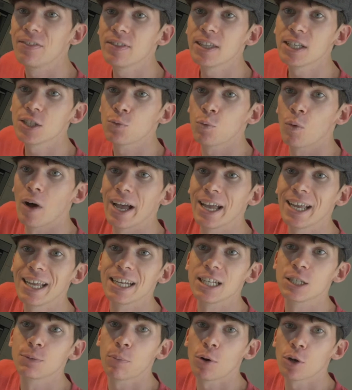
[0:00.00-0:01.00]
this way,
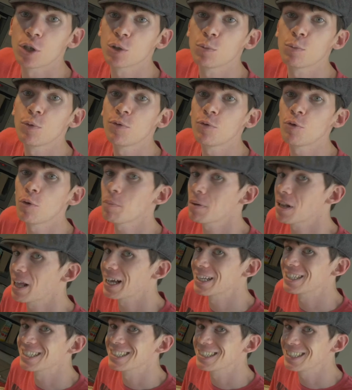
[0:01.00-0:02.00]
it is possible for a
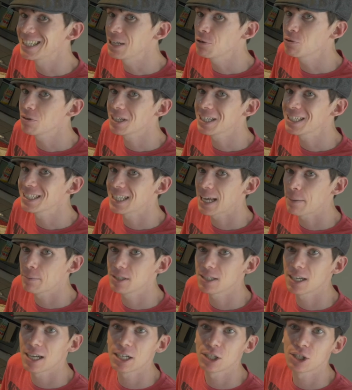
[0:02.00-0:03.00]
player to secretly
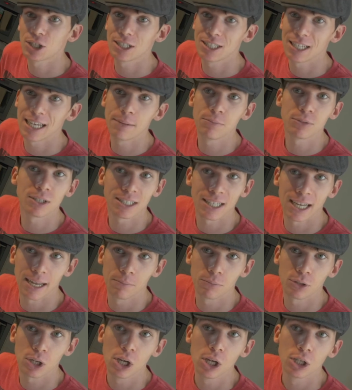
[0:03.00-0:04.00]
sabotage the team's
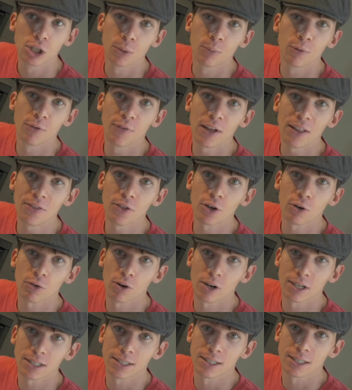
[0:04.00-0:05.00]
attempt to prevent the
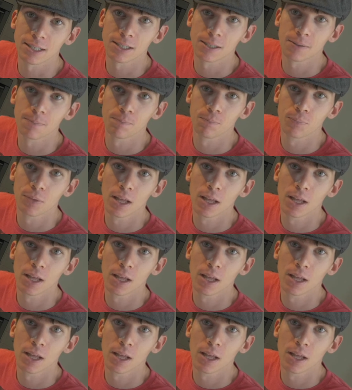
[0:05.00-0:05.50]
crisis.